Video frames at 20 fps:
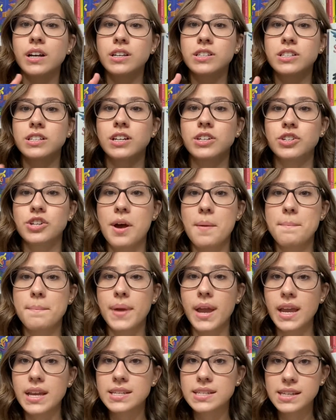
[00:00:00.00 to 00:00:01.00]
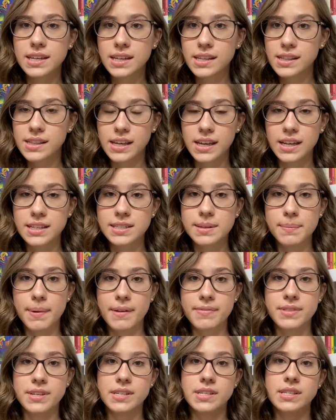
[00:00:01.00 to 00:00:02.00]
such amazing things
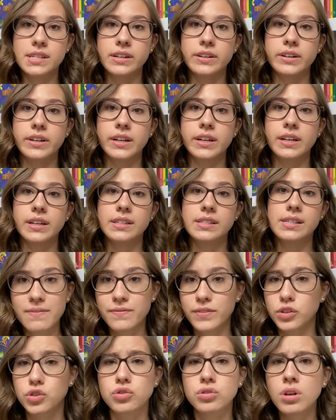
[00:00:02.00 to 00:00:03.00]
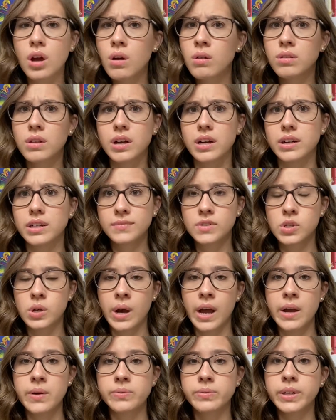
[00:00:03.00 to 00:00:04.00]
about this series for so long, so
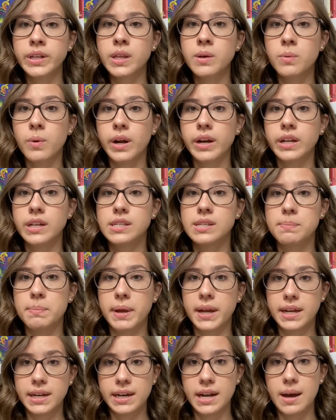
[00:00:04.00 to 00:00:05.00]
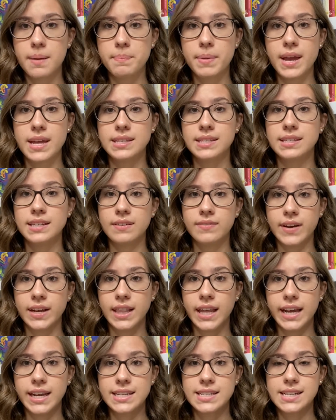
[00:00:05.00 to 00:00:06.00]
I really wanted to pick it up and see if I
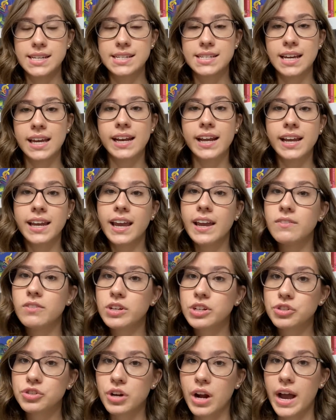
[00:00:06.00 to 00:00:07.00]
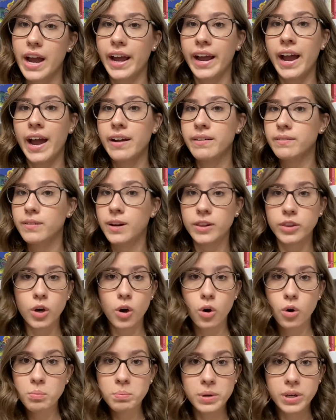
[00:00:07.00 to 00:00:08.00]
liked it, and I gave it a try. I read the
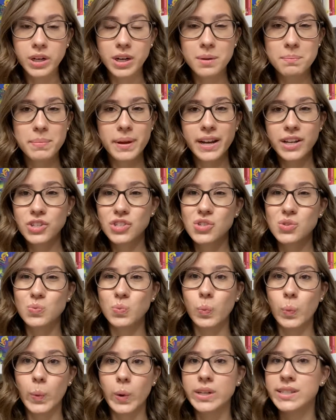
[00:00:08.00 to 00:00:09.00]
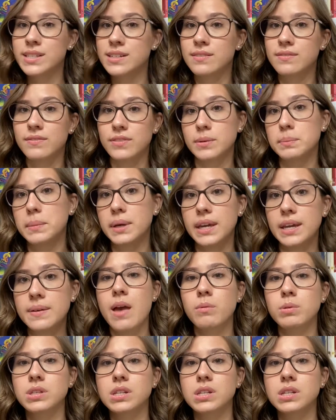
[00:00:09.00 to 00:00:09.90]
whole book, but it just wasn't for me. It